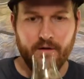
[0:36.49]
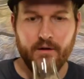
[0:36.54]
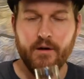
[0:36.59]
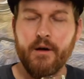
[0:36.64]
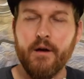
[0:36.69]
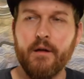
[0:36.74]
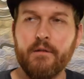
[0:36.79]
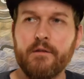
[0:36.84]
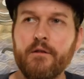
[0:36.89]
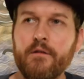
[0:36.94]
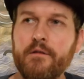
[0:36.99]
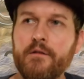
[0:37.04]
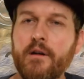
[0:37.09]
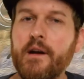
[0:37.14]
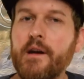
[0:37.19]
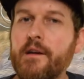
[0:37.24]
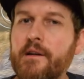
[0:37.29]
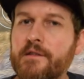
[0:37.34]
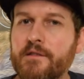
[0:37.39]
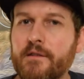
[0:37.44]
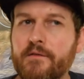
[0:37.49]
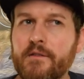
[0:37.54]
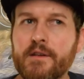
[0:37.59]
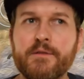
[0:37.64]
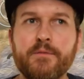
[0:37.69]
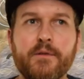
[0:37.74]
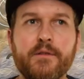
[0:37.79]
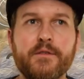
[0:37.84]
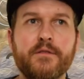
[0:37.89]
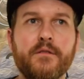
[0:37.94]
A little nuttiness on
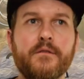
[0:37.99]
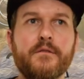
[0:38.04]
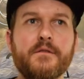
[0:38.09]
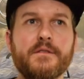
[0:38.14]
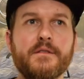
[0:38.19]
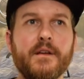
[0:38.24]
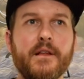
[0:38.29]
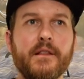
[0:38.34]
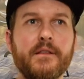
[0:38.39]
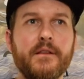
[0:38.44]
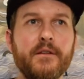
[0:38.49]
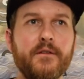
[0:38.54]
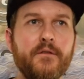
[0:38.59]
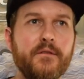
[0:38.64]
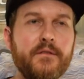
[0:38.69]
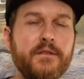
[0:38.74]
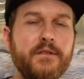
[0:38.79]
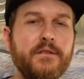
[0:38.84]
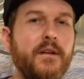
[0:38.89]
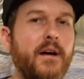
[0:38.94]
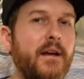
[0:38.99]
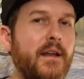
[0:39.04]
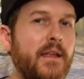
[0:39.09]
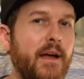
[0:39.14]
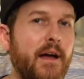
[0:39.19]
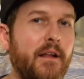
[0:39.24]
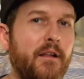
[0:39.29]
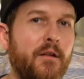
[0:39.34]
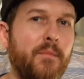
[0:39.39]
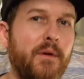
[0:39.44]
this one. So there's a little
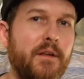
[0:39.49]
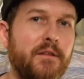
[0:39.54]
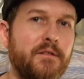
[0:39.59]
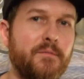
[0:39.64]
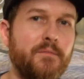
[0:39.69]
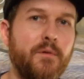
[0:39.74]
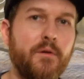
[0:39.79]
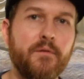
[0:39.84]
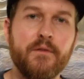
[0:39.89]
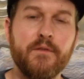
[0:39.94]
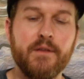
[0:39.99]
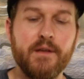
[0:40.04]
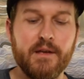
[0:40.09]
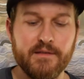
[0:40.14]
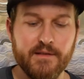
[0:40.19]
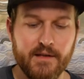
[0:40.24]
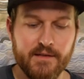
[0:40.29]
nutty element to both of these.